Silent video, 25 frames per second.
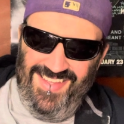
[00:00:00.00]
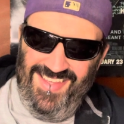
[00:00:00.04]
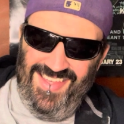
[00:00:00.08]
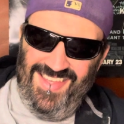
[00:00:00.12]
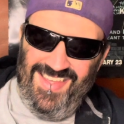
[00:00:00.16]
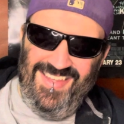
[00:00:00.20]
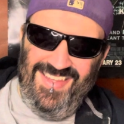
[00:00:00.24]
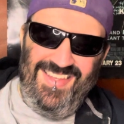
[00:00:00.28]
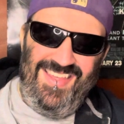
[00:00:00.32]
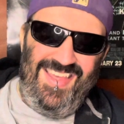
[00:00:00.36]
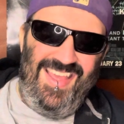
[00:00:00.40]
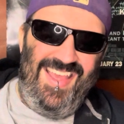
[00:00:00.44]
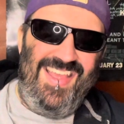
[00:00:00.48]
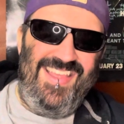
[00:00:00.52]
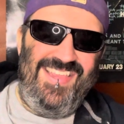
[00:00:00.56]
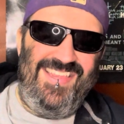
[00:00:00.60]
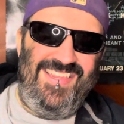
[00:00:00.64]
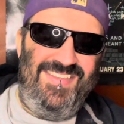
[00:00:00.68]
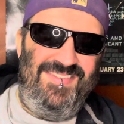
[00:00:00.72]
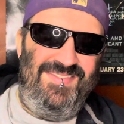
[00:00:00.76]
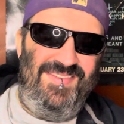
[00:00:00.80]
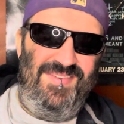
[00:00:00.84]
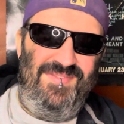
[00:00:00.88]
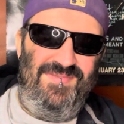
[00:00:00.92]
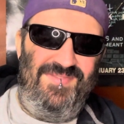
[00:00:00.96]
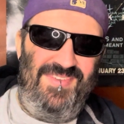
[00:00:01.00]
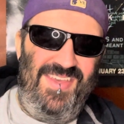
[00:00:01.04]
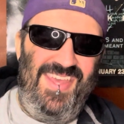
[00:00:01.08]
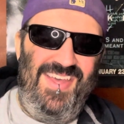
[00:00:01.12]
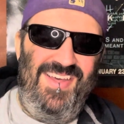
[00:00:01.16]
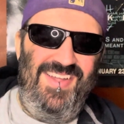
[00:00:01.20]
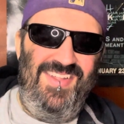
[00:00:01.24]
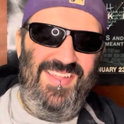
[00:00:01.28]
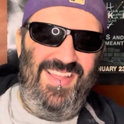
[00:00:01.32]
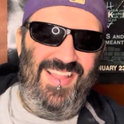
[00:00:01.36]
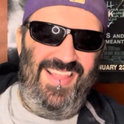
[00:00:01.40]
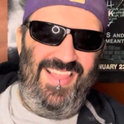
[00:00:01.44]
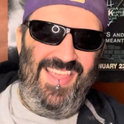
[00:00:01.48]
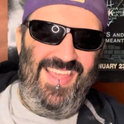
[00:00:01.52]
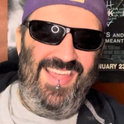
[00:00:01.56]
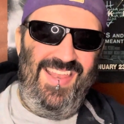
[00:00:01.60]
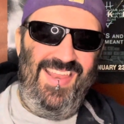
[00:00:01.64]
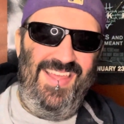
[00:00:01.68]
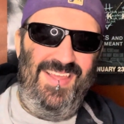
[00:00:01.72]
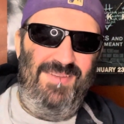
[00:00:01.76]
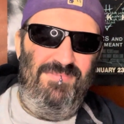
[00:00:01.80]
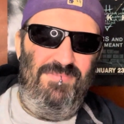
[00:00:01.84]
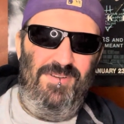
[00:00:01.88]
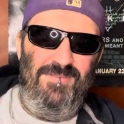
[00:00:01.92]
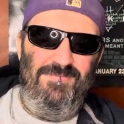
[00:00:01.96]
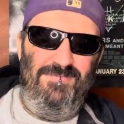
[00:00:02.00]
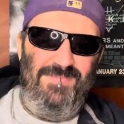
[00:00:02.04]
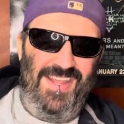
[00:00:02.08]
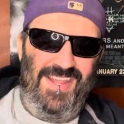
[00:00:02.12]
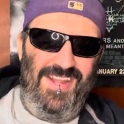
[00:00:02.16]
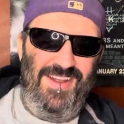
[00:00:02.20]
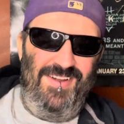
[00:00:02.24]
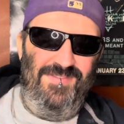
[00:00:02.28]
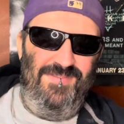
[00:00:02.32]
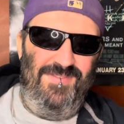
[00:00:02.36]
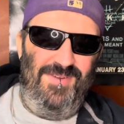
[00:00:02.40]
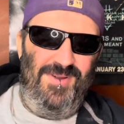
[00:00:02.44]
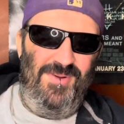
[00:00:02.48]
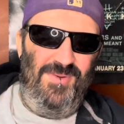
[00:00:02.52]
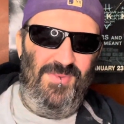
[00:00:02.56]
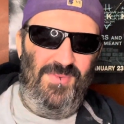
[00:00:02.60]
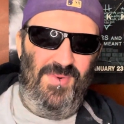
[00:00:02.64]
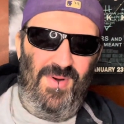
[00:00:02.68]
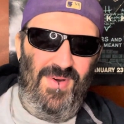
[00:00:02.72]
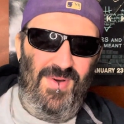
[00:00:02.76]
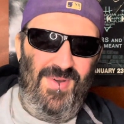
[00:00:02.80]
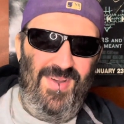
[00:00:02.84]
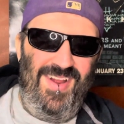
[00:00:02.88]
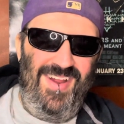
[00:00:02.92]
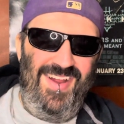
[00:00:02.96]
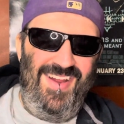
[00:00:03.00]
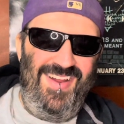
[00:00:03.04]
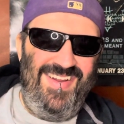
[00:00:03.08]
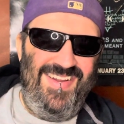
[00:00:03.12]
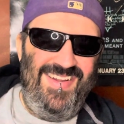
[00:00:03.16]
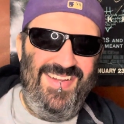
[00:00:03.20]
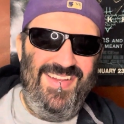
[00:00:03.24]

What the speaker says: in case of a failed cleaning, prepare for war.